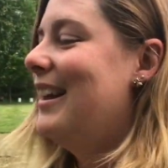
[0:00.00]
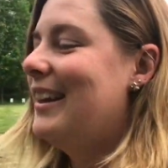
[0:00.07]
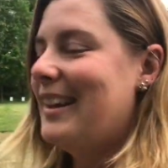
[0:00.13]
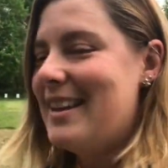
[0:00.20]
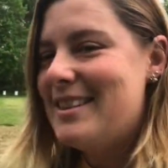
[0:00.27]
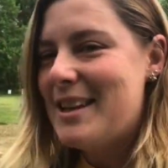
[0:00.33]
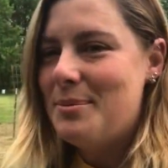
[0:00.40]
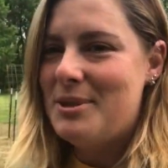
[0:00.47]

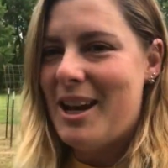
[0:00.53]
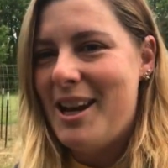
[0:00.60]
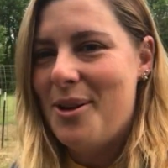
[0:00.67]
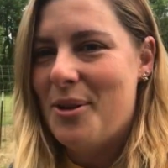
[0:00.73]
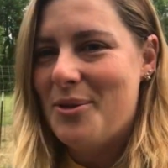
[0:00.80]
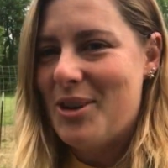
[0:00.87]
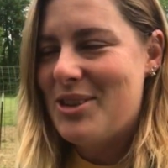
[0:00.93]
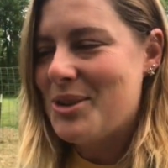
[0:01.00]
let's update you
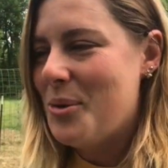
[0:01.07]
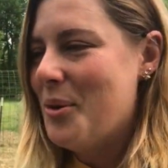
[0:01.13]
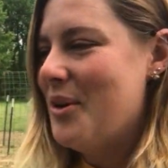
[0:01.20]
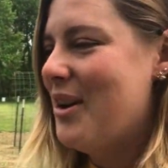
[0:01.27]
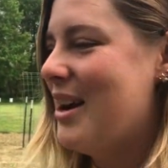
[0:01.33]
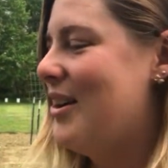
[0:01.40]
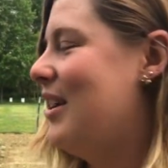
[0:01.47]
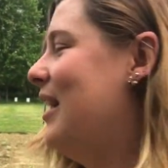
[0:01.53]
on what's going on out